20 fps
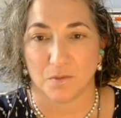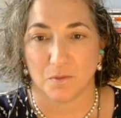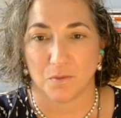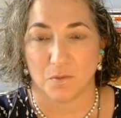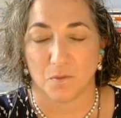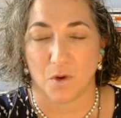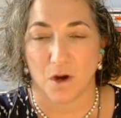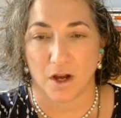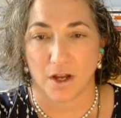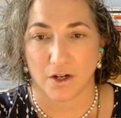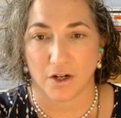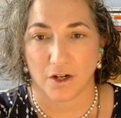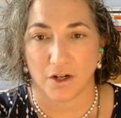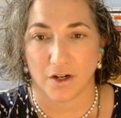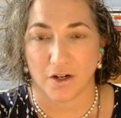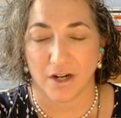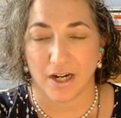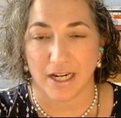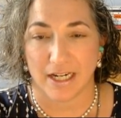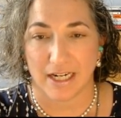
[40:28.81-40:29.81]

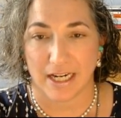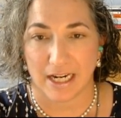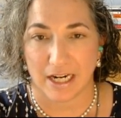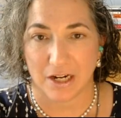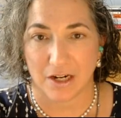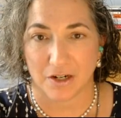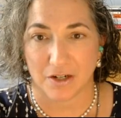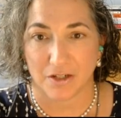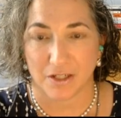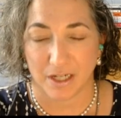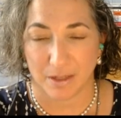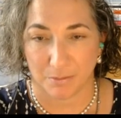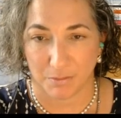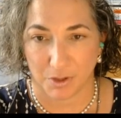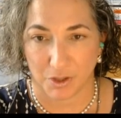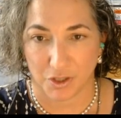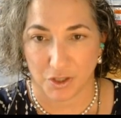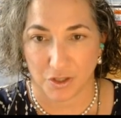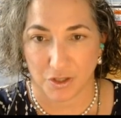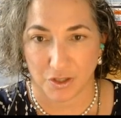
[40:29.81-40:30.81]
water and air
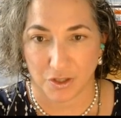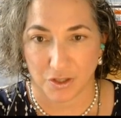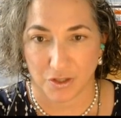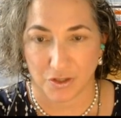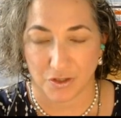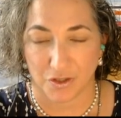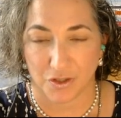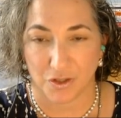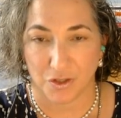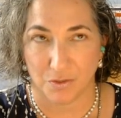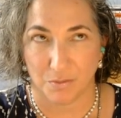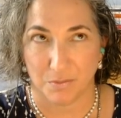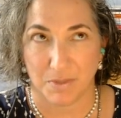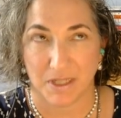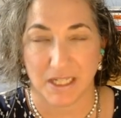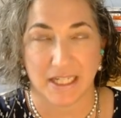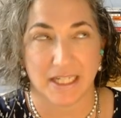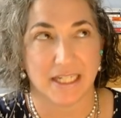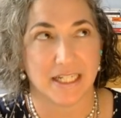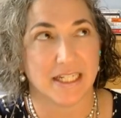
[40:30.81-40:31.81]
temperature to
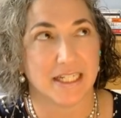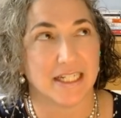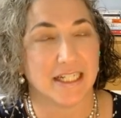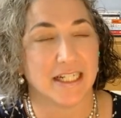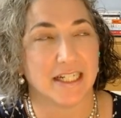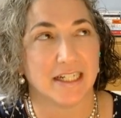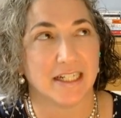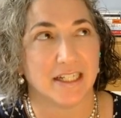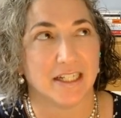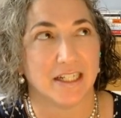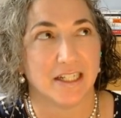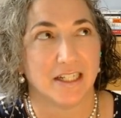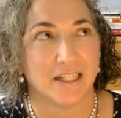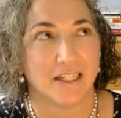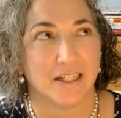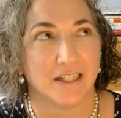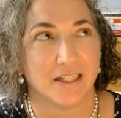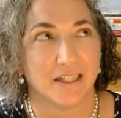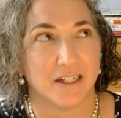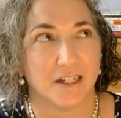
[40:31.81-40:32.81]
be,
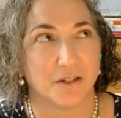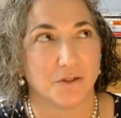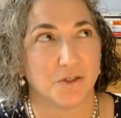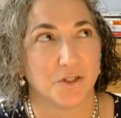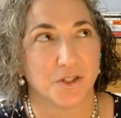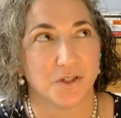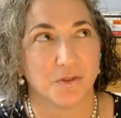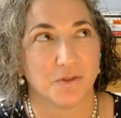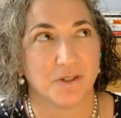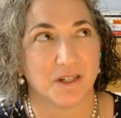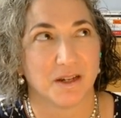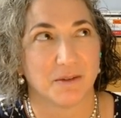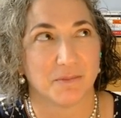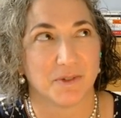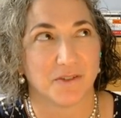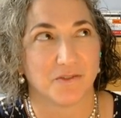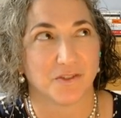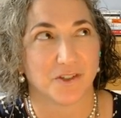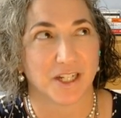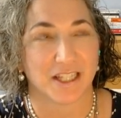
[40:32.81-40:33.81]
oh shoot, now I'm going
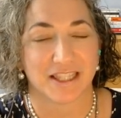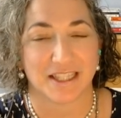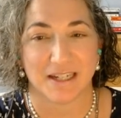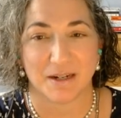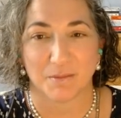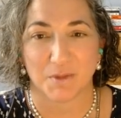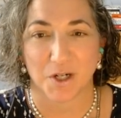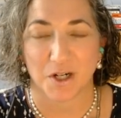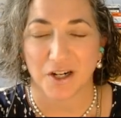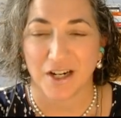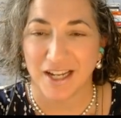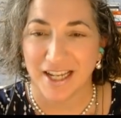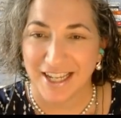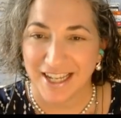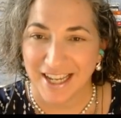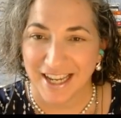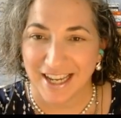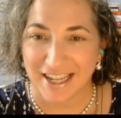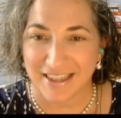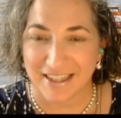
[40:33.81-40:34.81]
to forget the number.
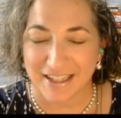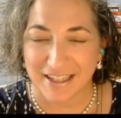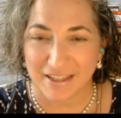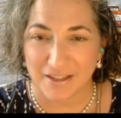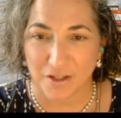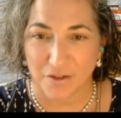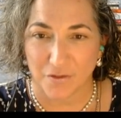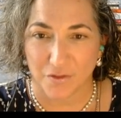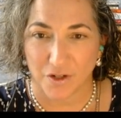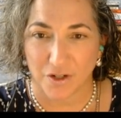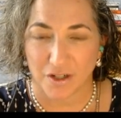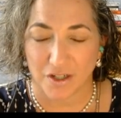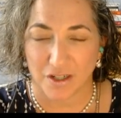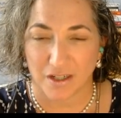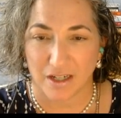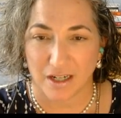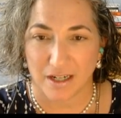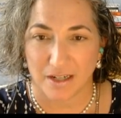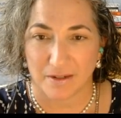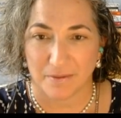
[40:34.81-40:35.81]
I think it's over
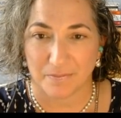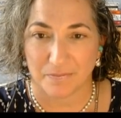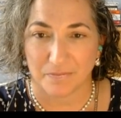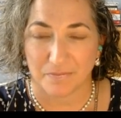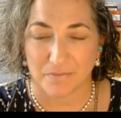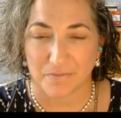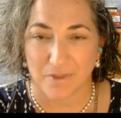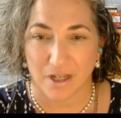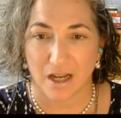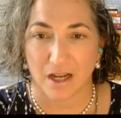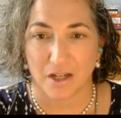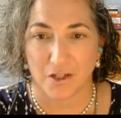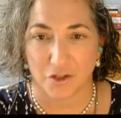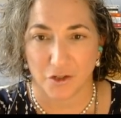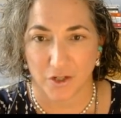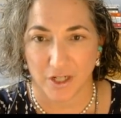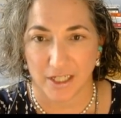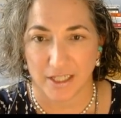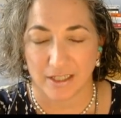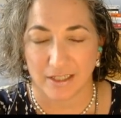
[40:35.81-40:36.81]

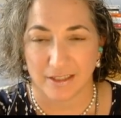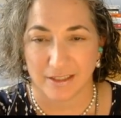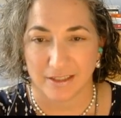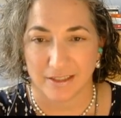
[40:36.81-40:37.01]
100